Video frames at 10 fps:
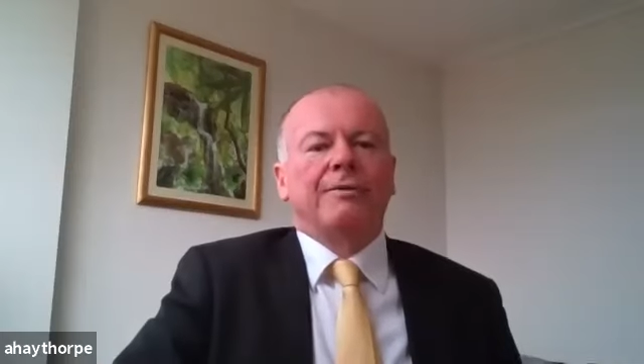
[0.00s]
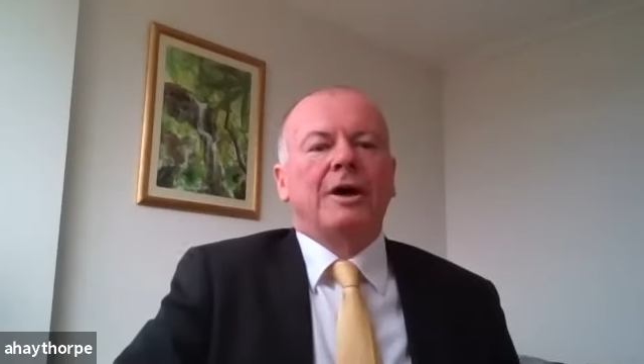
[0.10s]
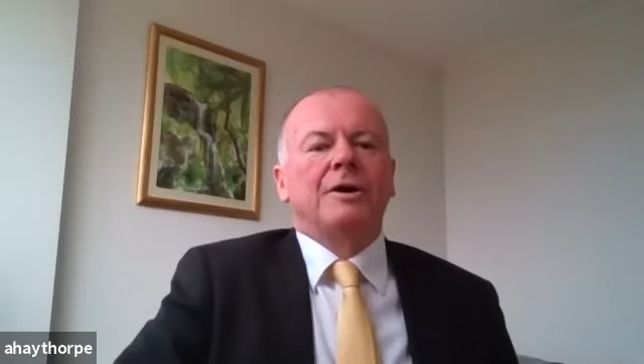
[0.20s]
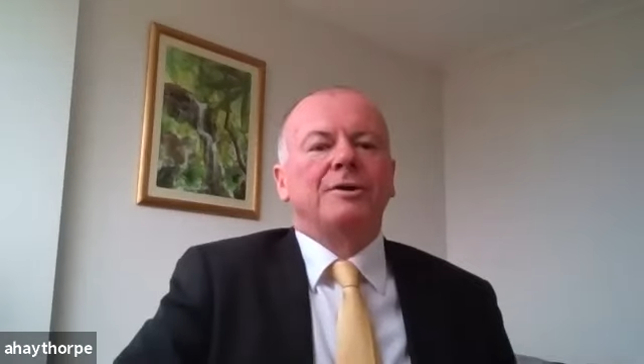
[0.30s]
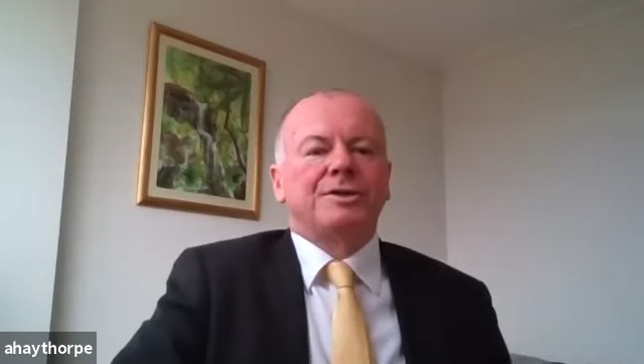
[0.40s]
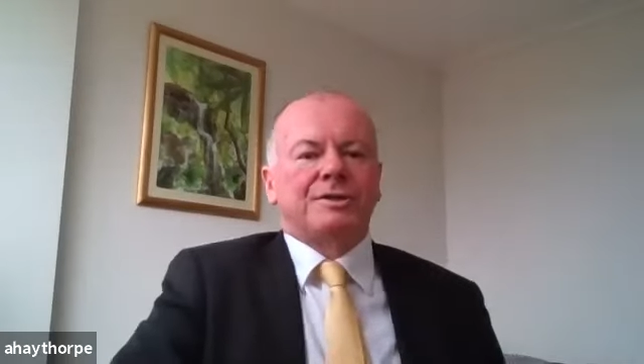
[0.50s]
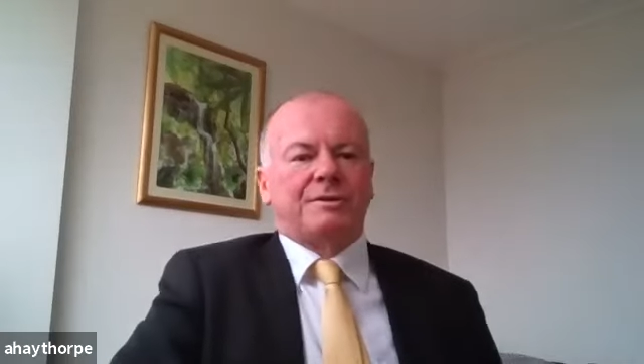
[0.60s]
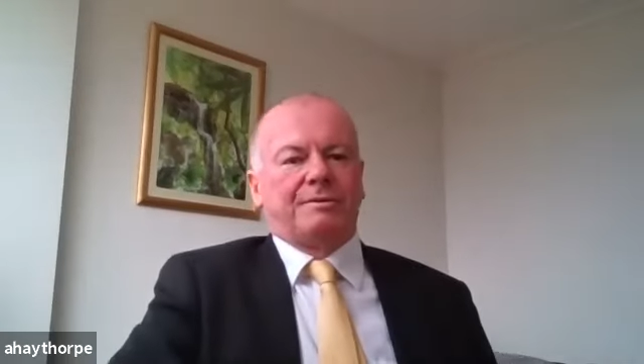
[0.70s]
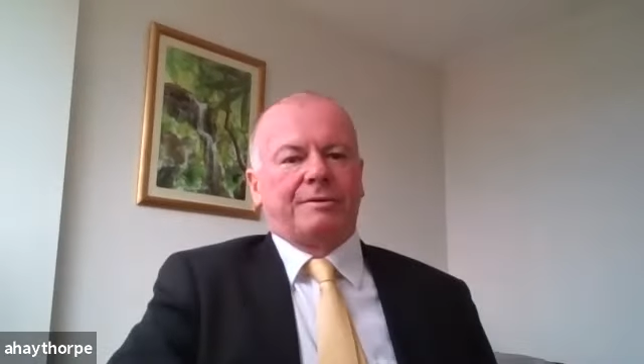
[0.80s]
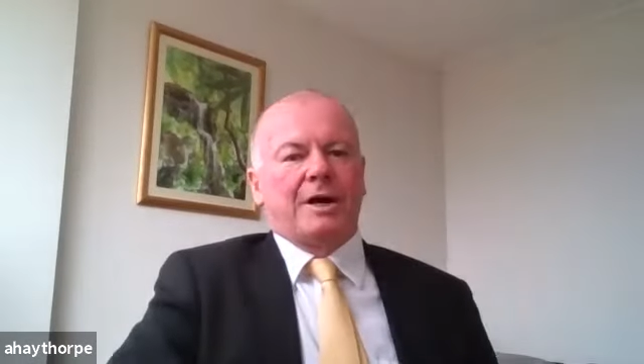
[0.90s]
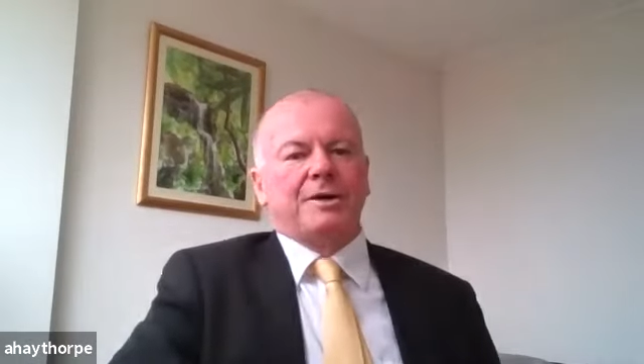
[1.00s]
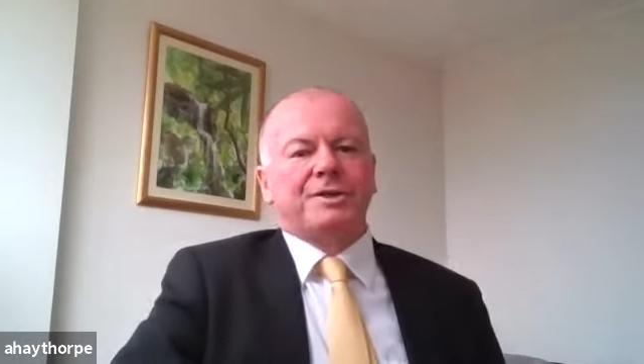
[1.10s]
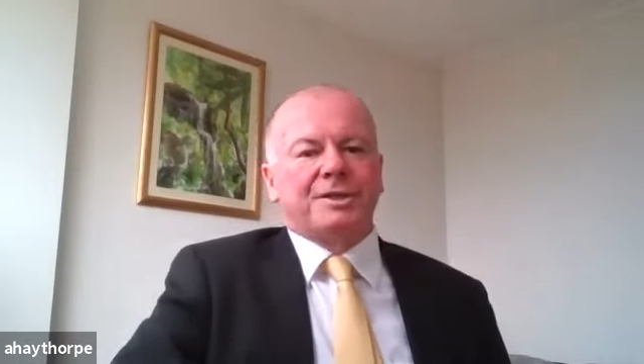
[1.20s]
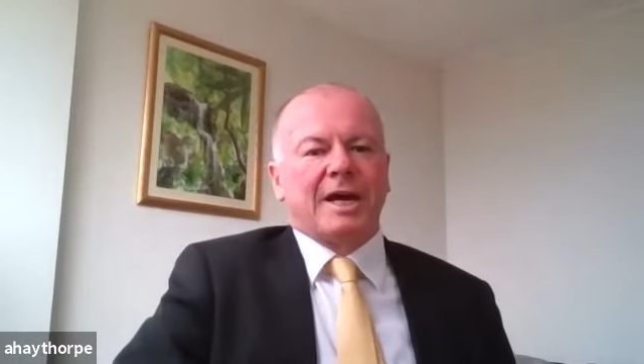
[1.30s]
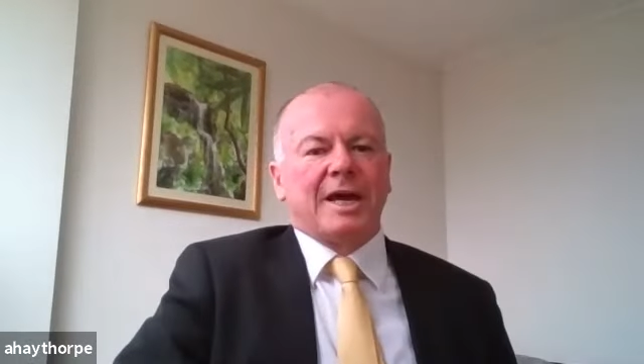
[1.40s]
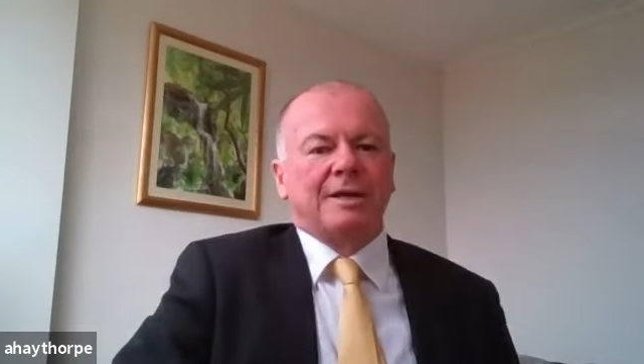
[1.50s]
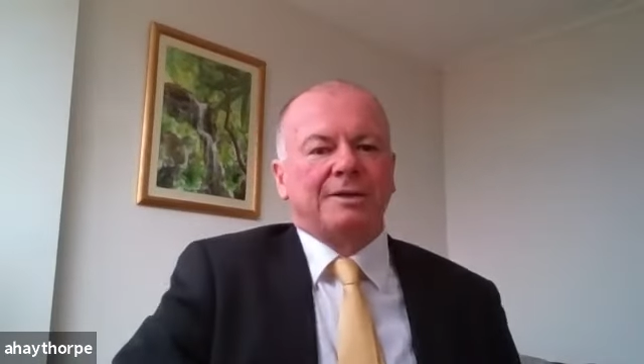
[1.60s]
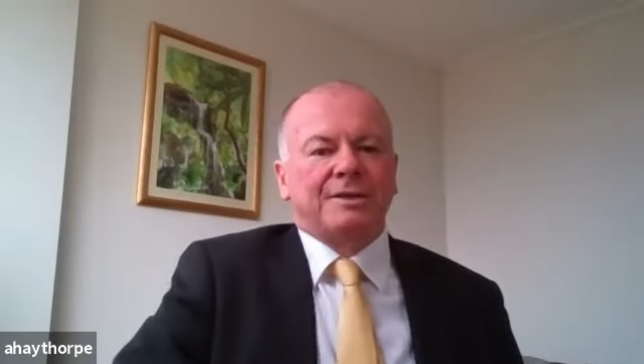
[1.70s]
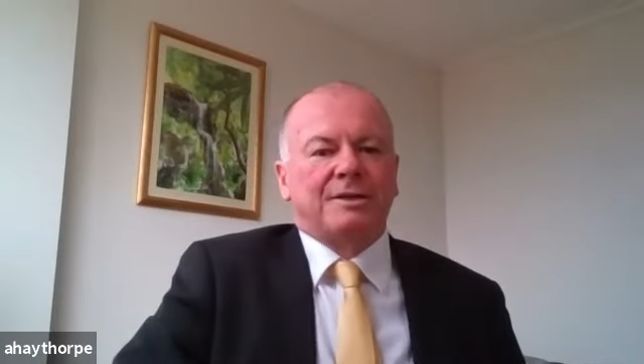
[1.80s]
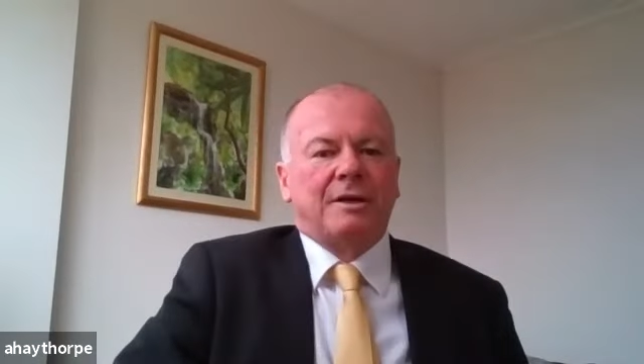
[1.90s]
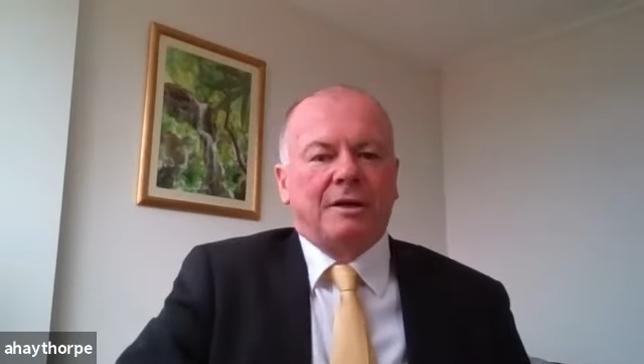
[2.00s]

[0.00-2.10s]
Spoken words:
those sands